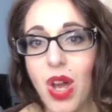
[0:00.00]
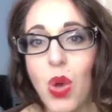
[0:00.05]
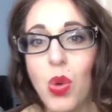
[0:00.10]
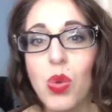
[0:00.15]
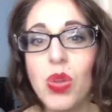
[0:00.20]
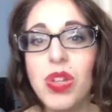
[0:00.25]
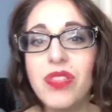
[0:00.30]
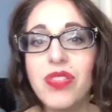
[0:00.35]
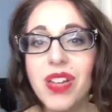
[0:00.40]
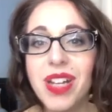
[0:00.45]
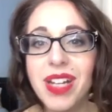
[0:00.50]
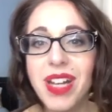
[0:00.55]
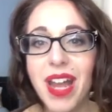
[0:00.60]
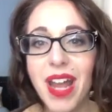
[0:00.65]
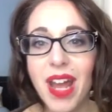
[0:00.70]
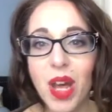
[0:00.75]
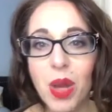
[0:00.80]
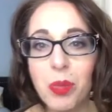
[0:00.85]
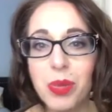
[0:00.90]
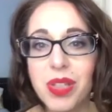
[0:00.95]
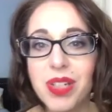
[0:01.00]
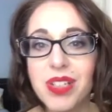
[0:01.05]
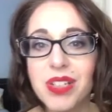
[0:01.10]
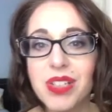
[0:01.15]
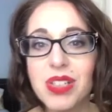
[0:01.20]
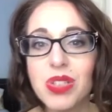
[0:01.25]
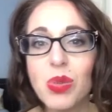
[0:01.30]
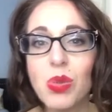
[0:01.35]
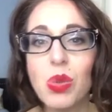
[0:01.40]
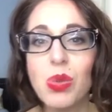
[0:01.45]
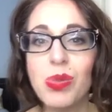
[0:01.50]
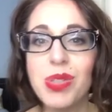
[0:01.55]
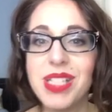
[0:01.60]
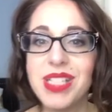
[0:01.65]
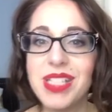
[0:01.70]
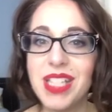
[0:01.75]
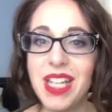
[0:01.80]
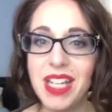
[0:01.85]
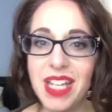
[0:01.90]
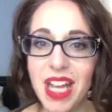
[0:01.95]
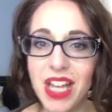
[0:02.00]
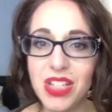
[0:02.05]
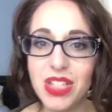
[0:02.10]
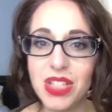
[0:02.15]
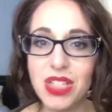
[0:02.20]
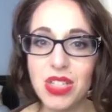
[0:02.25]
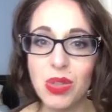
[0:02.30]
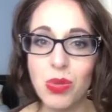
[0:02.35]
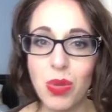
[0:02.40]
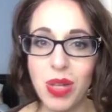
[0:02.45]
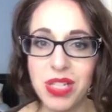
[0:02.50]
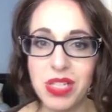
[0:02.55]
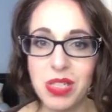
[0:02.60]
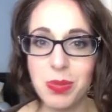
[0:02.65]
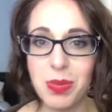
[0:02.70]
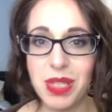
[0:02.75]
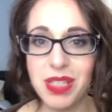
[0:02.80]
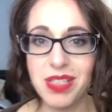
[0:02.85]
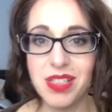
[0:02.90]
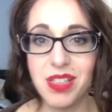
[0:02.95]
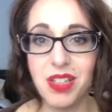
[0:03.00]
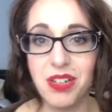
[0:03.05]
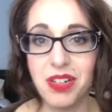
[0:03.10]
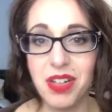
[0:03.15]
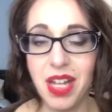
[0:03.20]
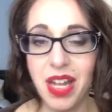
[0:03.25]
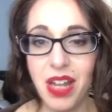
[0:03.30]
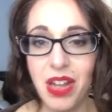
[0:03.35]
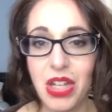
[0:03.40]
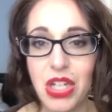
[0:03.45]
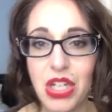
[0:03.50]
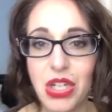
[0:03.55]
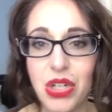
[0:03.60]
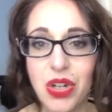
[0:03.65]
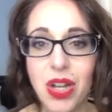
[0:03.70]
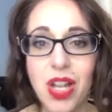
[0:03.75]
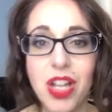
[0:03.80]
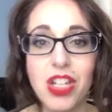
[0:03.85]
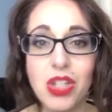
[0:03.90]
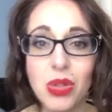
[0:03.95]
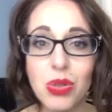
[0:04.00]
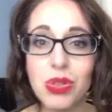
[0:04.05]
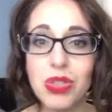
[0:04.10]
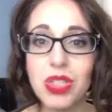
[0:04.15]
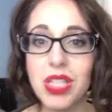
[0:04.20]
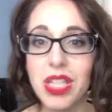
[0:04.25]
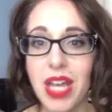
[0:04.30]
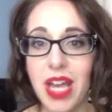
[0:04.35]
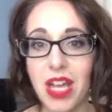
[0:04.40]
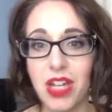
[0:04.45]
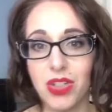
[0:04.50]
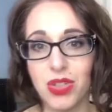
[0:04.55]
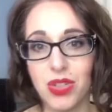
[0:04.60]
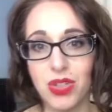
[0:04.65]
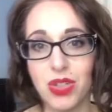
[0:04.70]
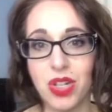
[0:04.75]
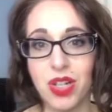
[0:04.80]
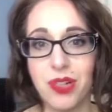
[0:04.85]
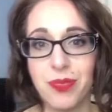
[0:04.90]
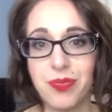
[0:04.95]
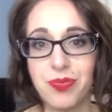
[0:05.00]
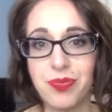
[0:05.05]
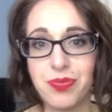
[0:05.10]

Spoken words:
We find happiness when we say yes to the white spaces on our calendar and no to the extra.